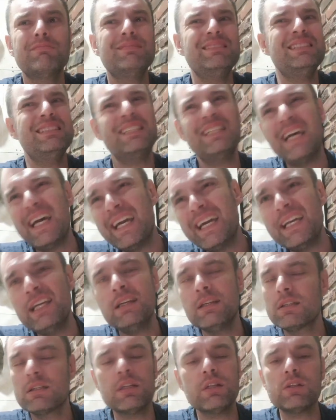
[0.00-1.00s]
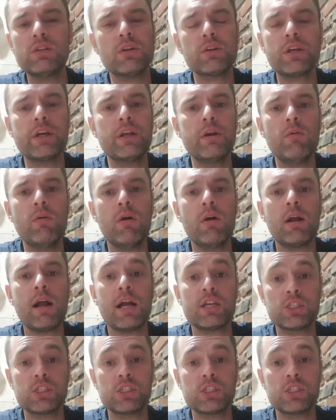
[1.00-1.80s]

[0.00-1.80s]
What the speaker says: nay, not going to work.